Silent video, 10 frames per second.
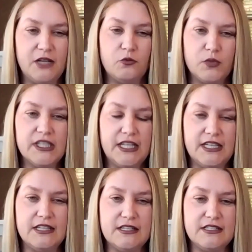It really
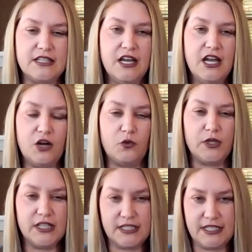is a
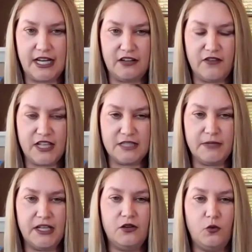real estate
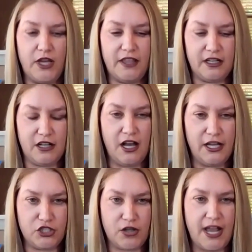investment with a
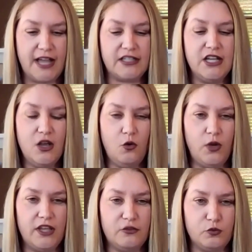contract,
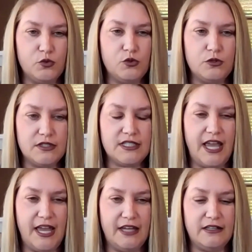with rules
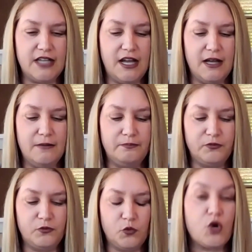and
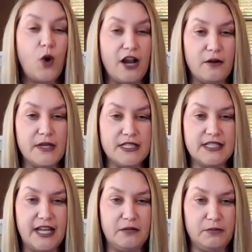
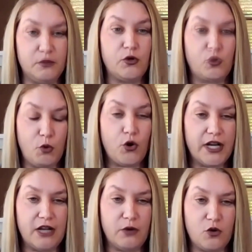
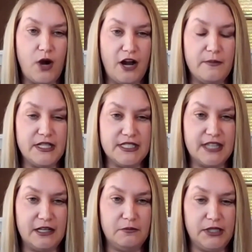reporting requirements
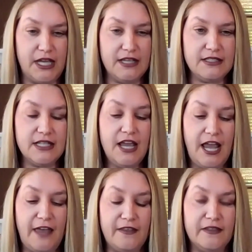set in place.
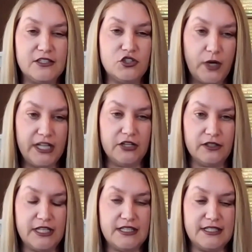And then the
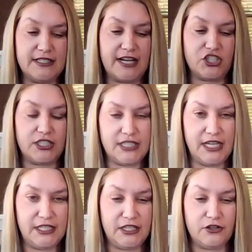20-year lease is actually
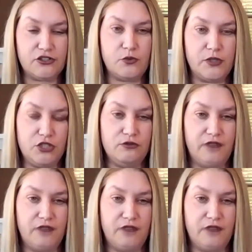10 years with two